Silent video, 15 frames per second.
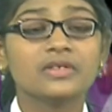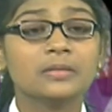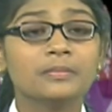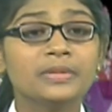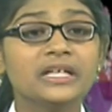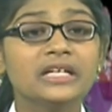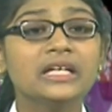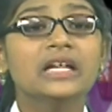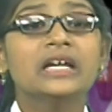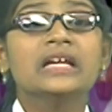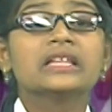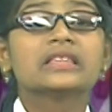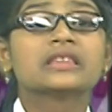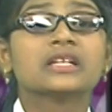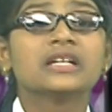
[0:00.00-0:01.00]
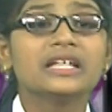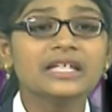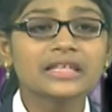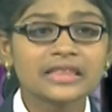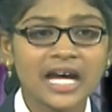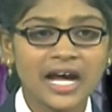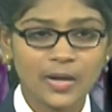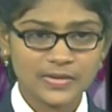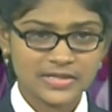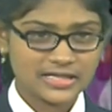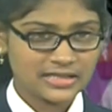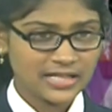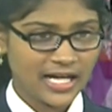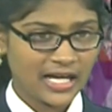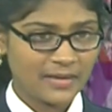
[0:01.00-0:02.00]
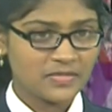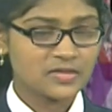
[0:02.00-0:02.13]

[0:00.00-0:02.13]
be 3000 times